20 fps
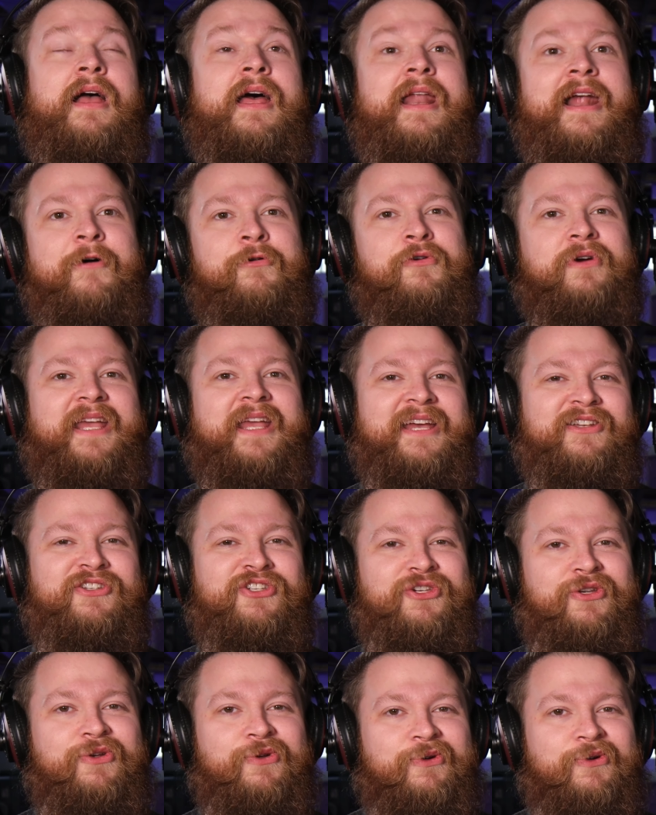And I will
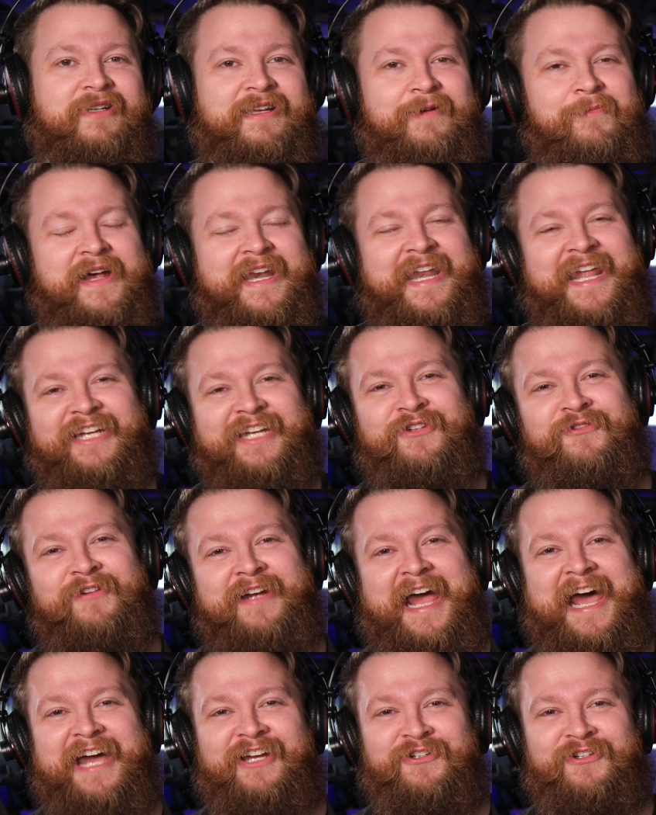catch you in my next
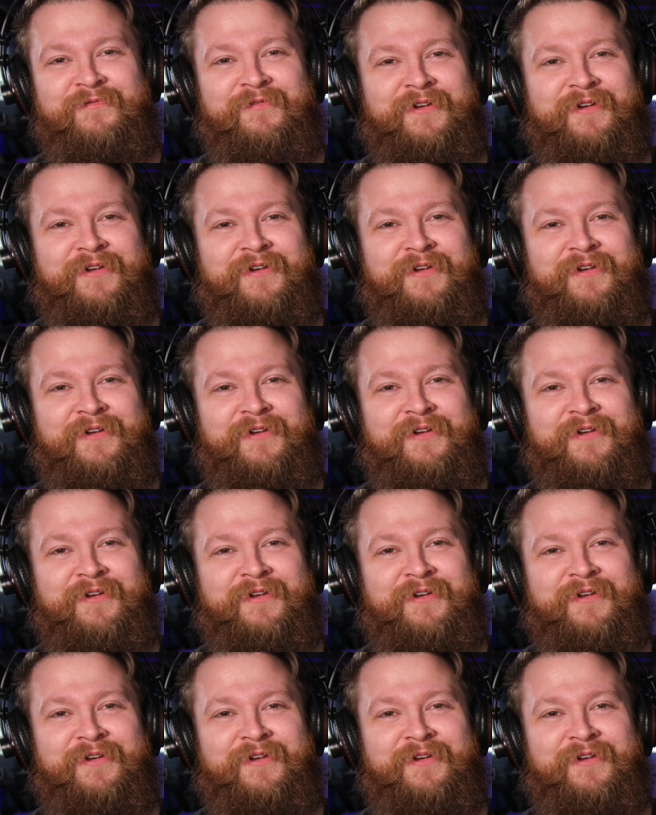reaction